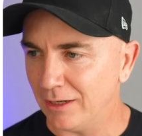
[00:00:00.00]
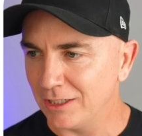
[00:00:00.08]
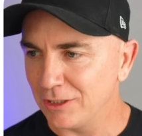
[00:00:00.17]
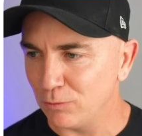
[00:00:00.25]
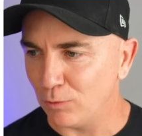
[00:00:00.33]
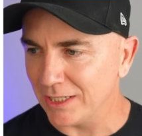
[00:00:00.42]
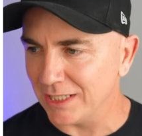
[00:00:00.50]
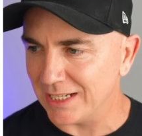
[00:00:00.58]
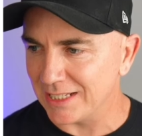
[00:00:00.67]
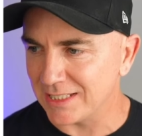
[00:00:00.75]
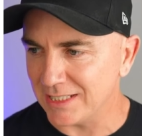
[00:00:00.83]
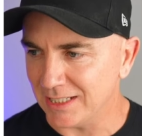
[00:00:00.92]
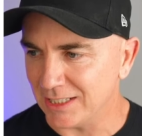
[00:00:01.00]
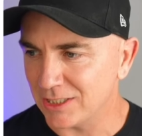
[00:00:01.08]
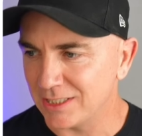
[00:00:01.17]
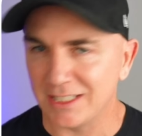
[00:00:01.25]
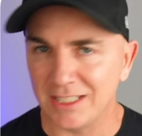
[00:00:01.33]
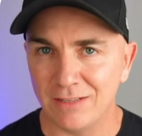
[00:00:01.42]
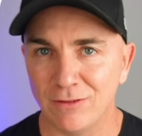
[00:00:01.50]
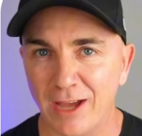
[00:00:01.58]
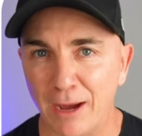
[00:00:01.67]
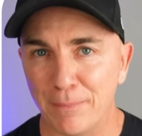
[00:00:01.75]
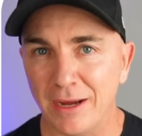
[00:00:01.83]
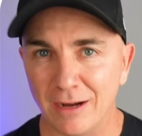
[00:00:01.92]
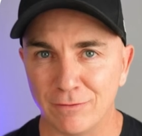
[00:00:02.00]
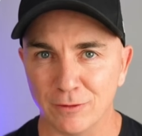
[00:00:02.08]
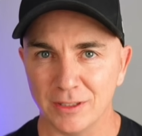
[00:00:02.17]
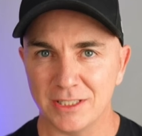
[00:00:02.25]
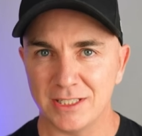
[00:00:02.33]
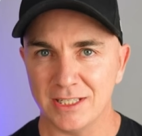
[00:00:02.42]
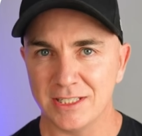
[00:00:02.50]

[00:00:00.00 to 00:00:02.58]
I'm gonna do one last thing just to give you how powerful this